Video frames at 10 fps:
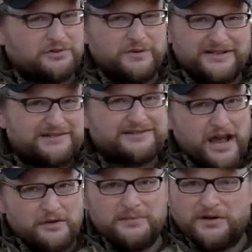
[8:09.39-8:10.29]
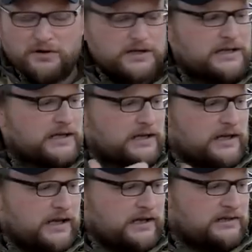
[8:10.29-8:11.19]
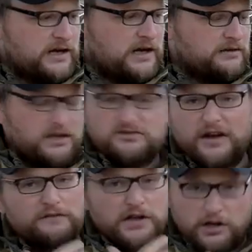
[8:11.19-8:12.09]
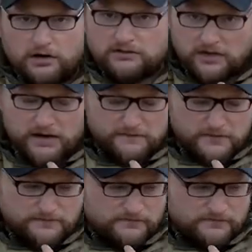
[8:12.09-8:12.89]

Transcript: So we did sound meter it, and it's definitely hearing safe.